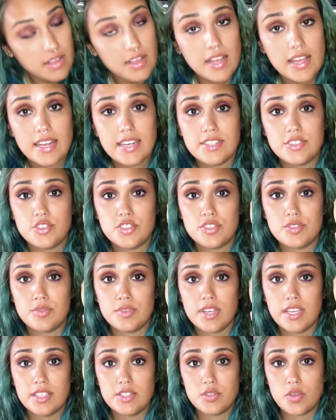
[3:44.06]
and
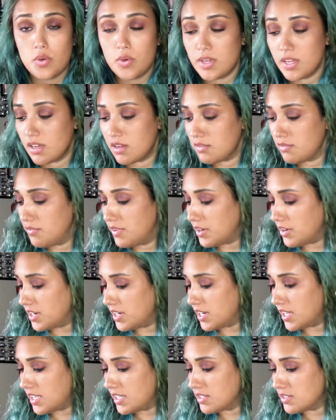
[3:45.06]
it's going on very
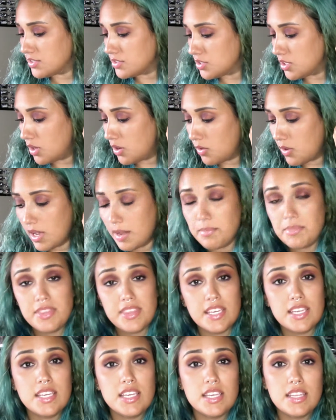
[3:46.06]
nice. So I'm
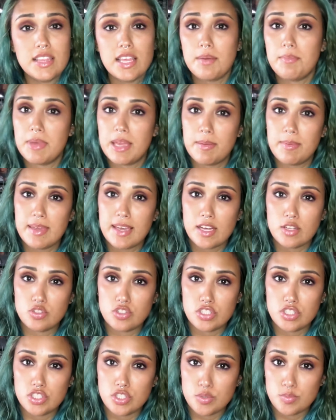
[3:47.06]
thinking that maybe I'll
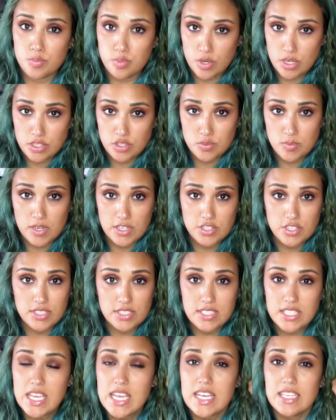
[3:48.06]
just do brush
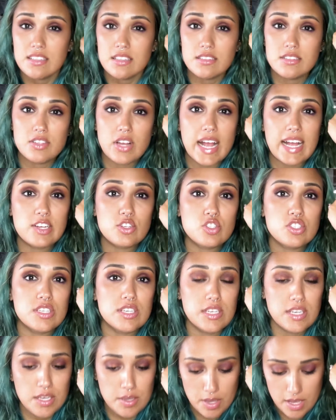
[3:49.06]
swatches, since they're
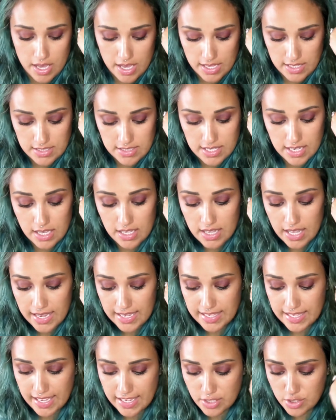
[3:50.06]
actually, until I
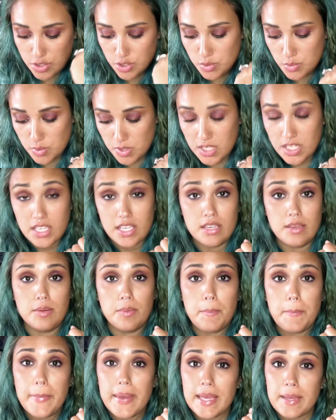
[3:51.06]
get to the
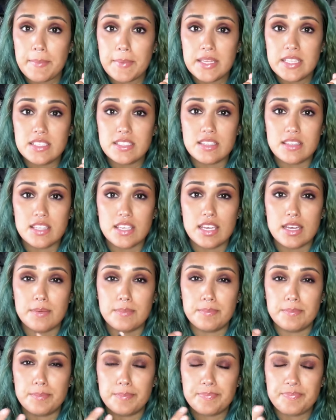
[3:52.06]
pigments,
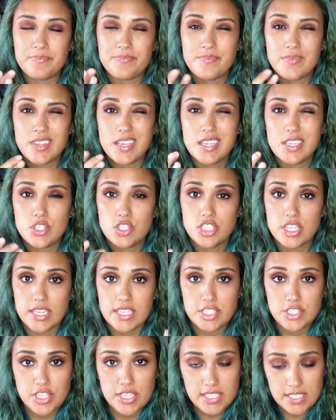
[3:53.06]
the
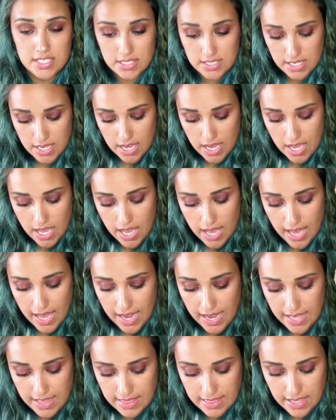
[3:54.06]
shiny shades,
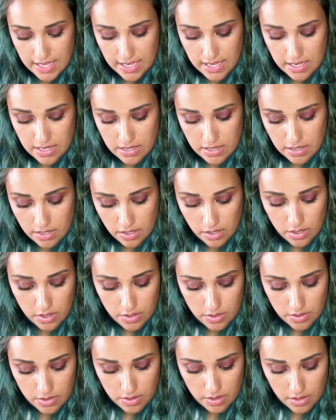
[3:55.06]
and then
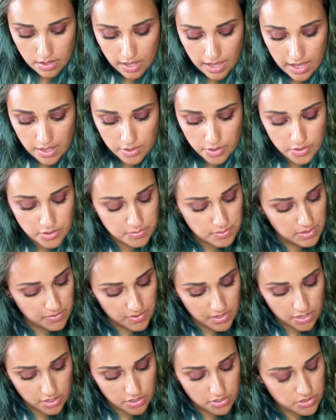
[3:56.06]
I'll use my
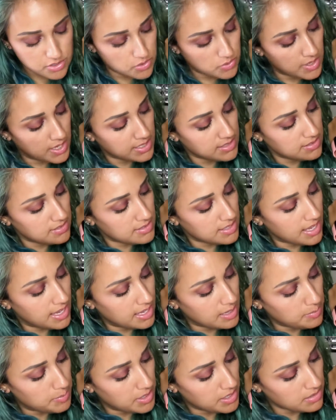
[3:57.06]
fingers. So next is
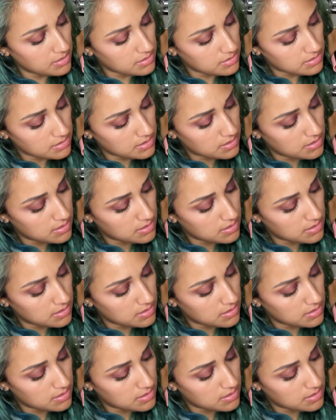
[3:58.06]
Cake Mix.